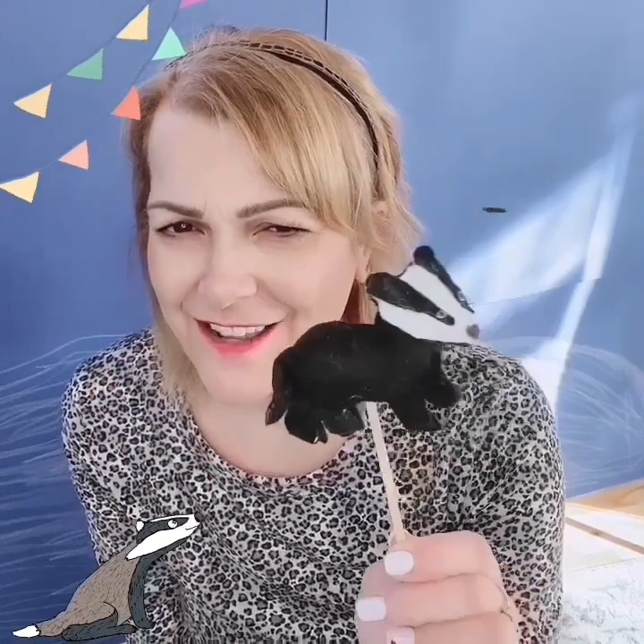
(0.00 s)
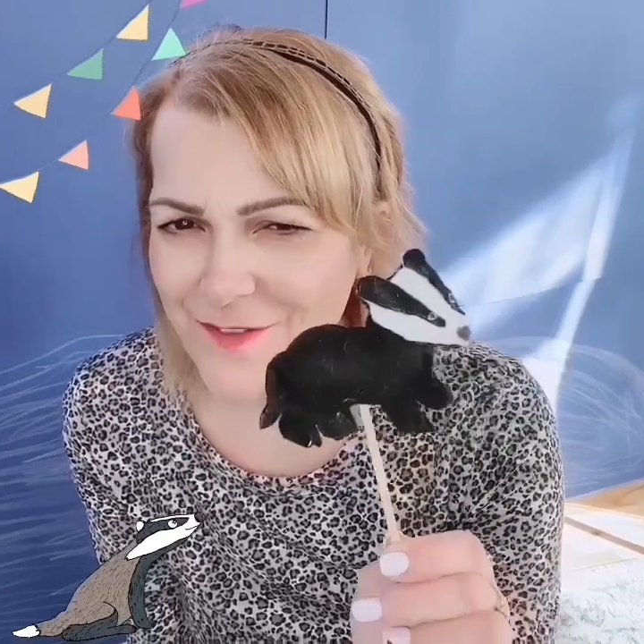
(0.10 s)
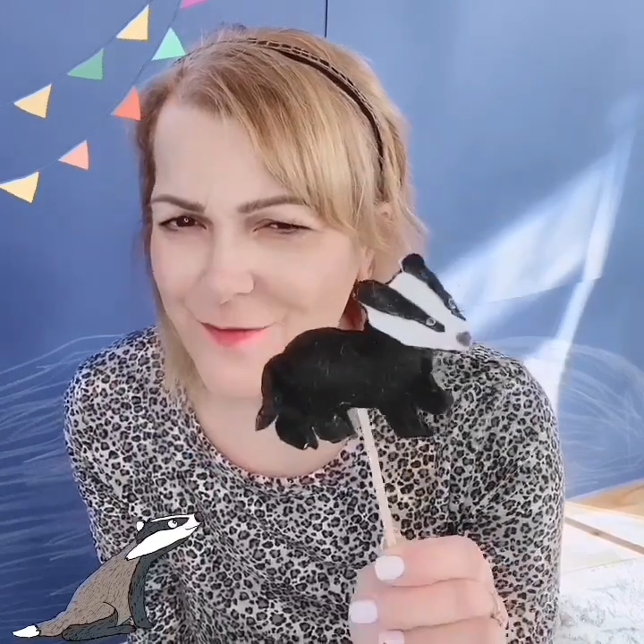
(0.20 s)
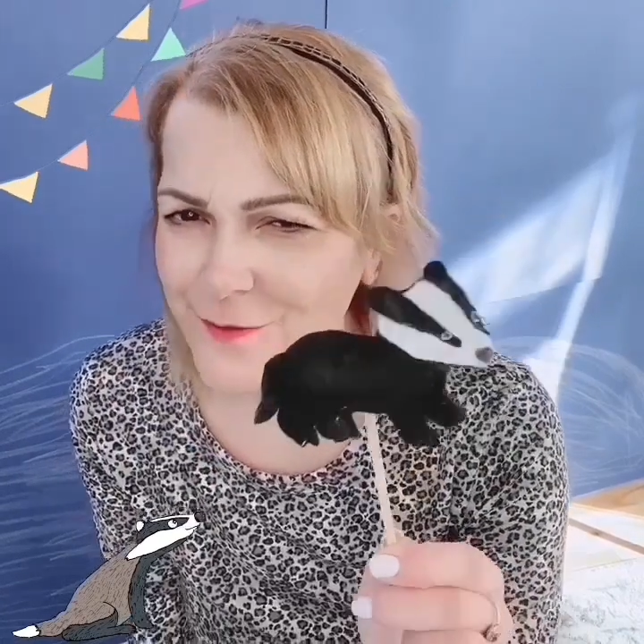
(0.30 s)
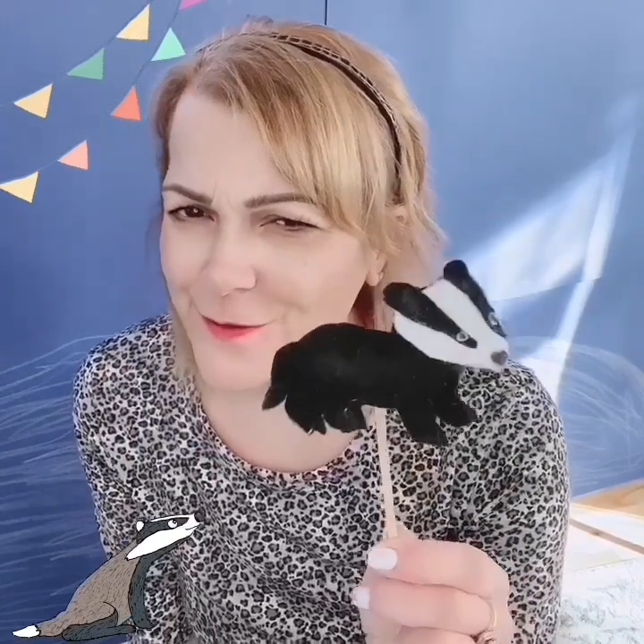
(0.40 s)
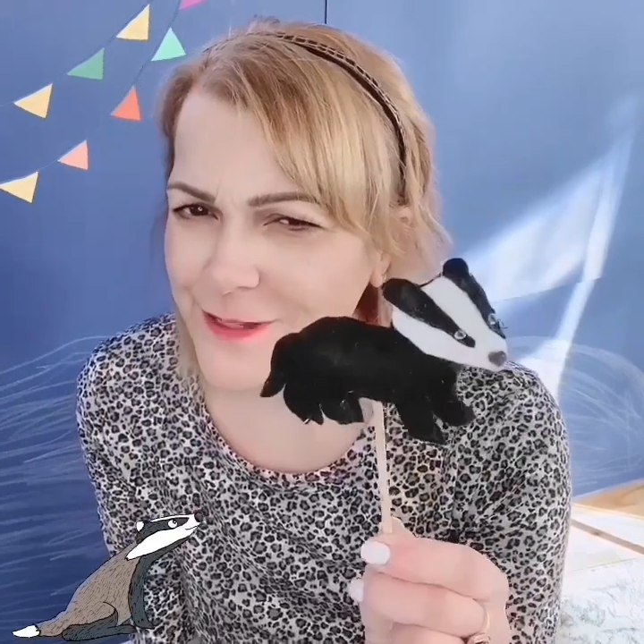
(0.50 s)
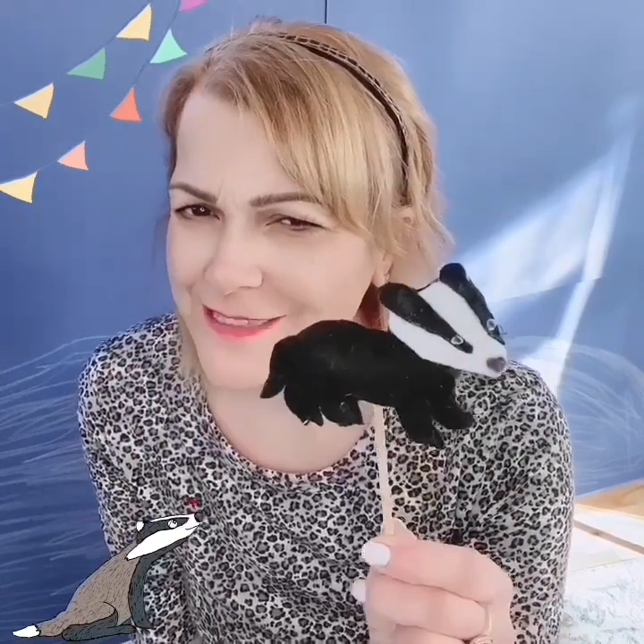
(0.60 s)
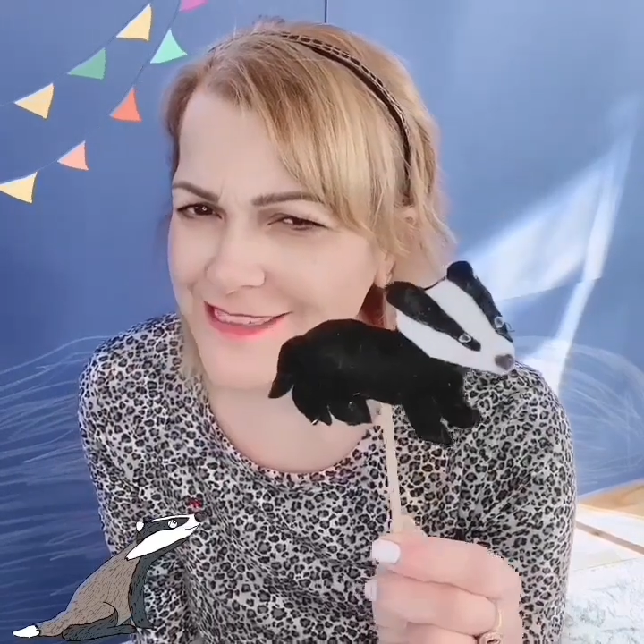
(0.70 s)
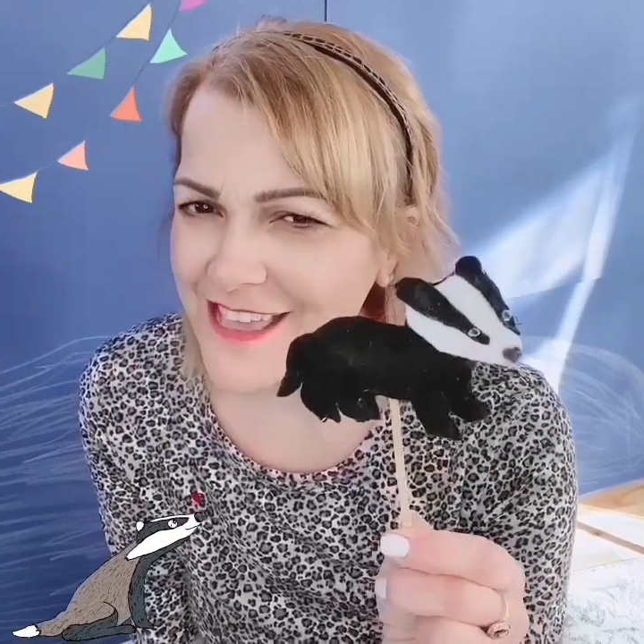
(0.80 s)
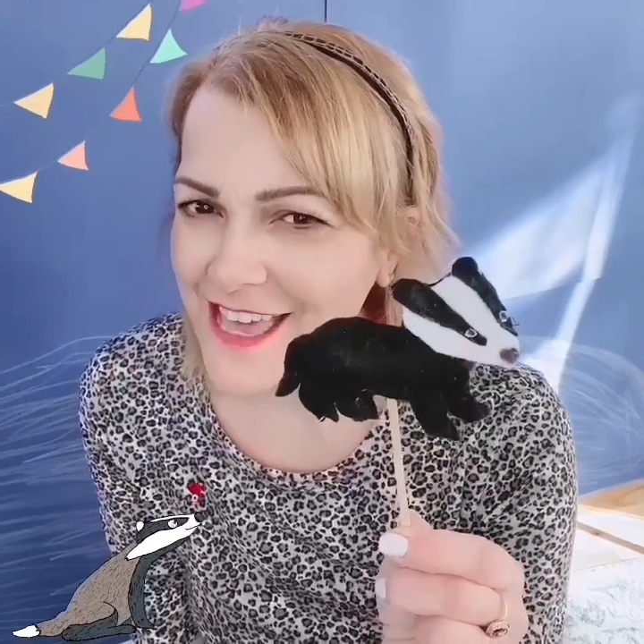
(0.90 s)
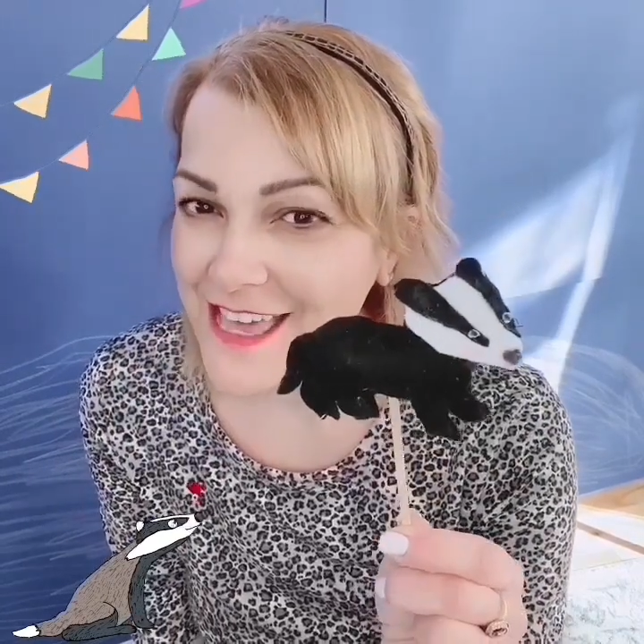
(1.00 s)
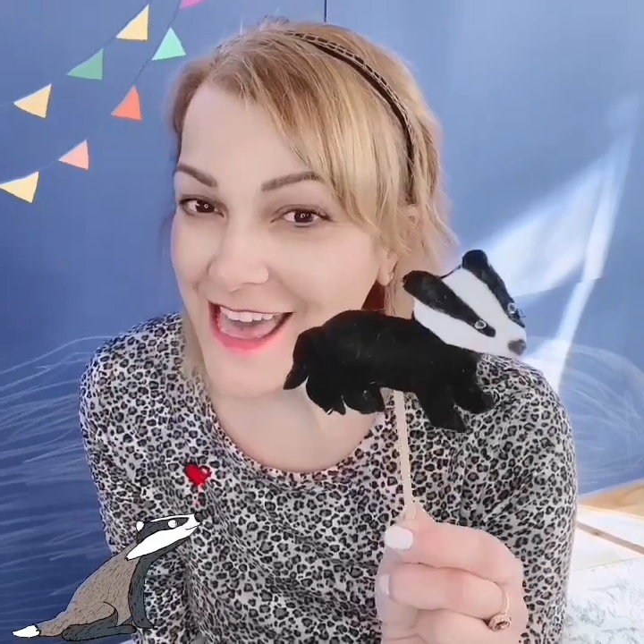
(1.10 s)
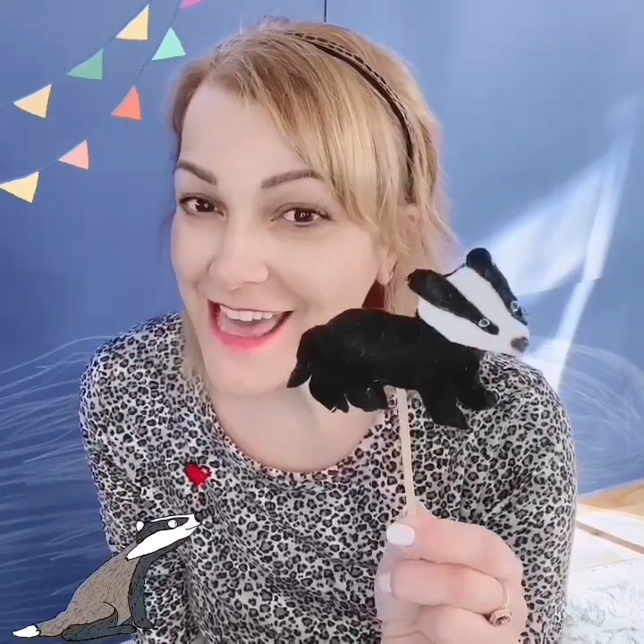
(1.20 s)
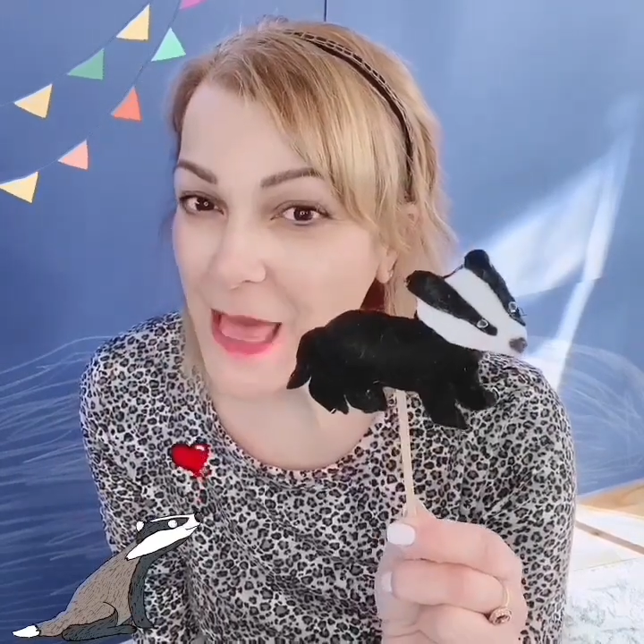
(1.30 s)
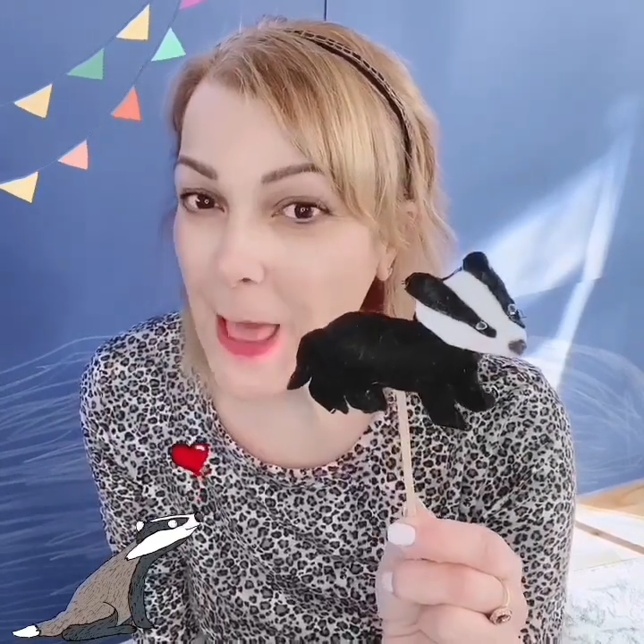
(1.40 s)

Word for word: of looks like a